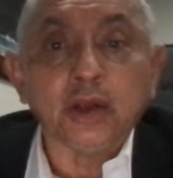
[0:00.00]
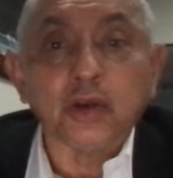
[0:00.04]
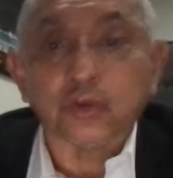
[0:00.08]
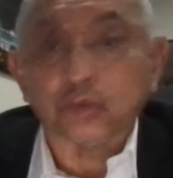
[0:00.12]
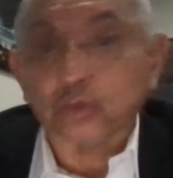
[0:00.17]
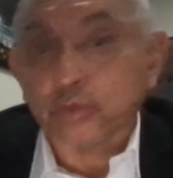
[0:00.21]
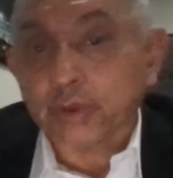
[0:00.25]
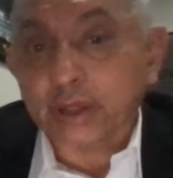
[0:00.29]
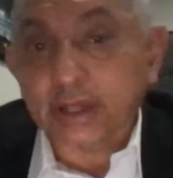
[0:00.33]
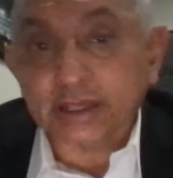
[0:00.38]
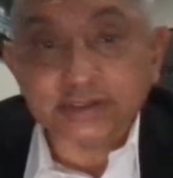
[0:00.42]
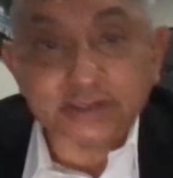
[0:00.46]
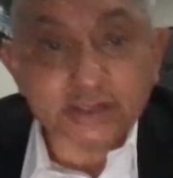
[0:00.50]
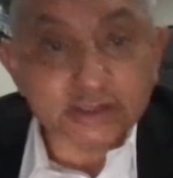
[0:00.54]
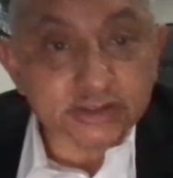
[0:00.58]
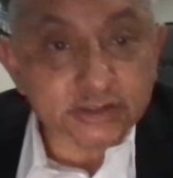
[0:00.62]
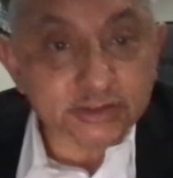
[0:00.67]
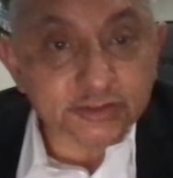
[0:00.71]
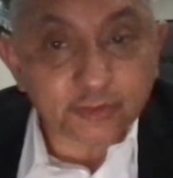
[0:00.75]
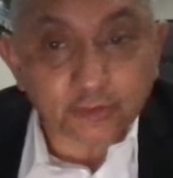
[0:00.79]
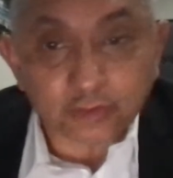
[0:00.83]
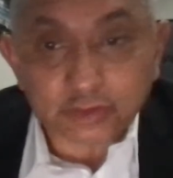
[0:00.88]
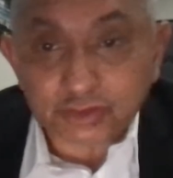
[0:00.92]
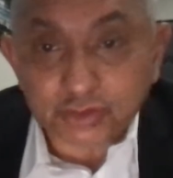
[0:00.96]
reasons
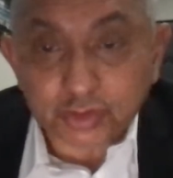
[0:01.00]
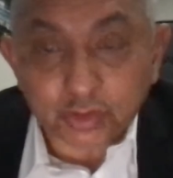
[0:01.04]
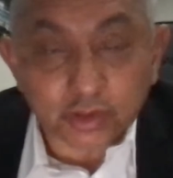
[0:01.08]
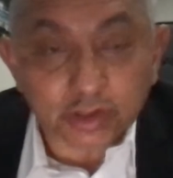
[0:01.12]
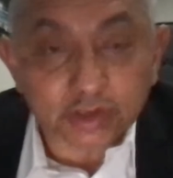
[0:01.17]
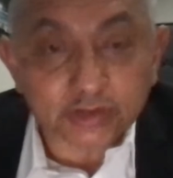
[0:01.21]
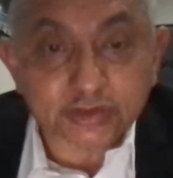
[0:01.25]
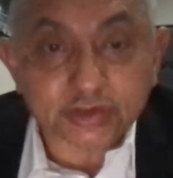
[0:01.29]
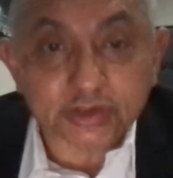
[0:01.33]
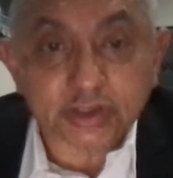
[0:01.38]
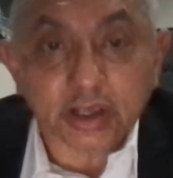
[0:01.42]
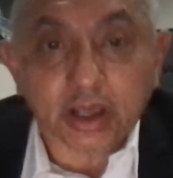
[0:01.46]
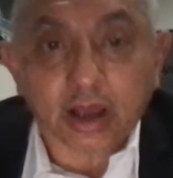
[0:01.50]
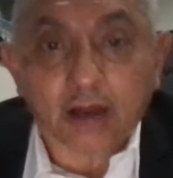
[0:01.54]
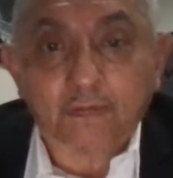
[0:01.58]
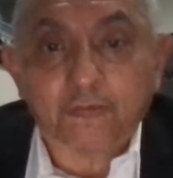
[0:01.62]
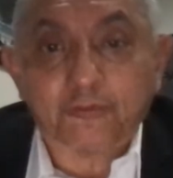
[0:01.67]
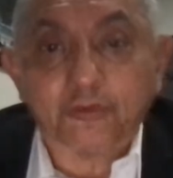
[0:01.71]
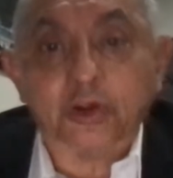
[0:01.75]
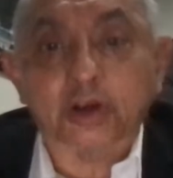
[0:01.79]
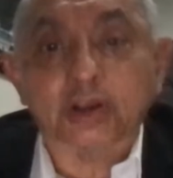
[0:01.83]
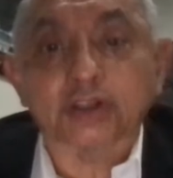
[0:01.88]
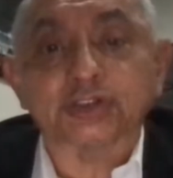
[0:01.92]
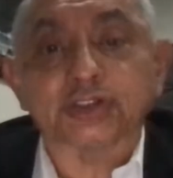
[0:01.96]
for food
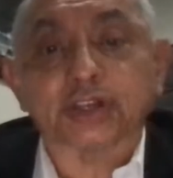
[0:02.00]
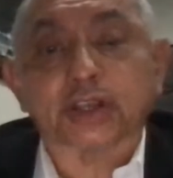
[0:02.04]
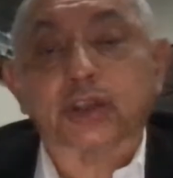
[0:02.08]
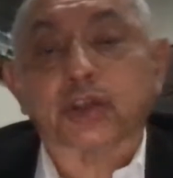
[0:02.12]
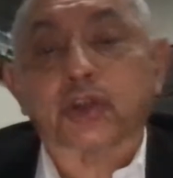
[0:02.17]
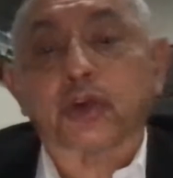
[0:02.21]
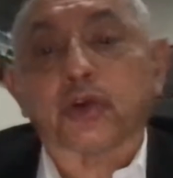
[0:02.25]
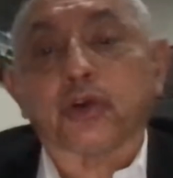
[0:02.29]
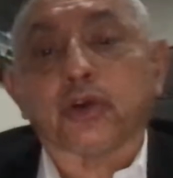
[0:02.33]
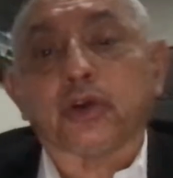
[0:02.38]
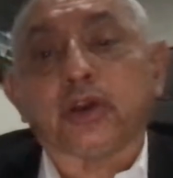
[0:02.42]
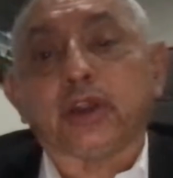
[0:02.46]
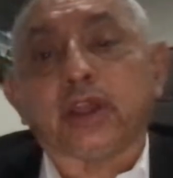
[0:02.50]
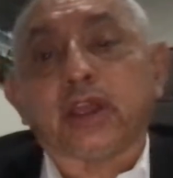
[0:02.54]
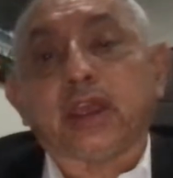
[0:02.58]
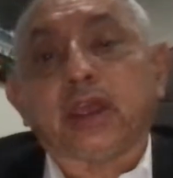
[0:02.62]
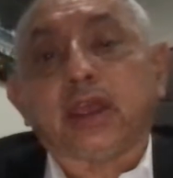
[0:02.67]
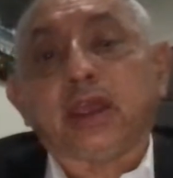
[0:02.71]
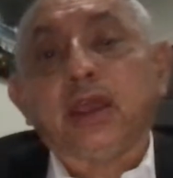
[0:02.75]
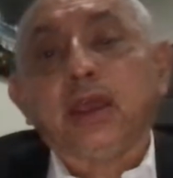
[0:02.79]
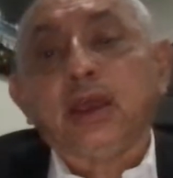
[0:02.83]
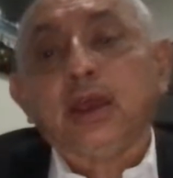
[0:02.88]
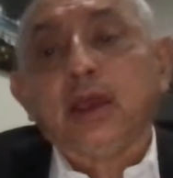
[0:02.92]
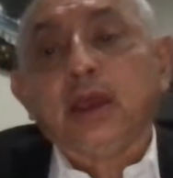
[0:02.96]

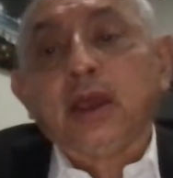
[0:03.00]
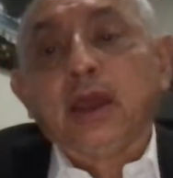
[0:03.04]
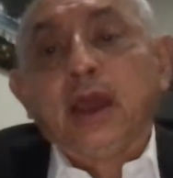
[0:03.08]
insecurity,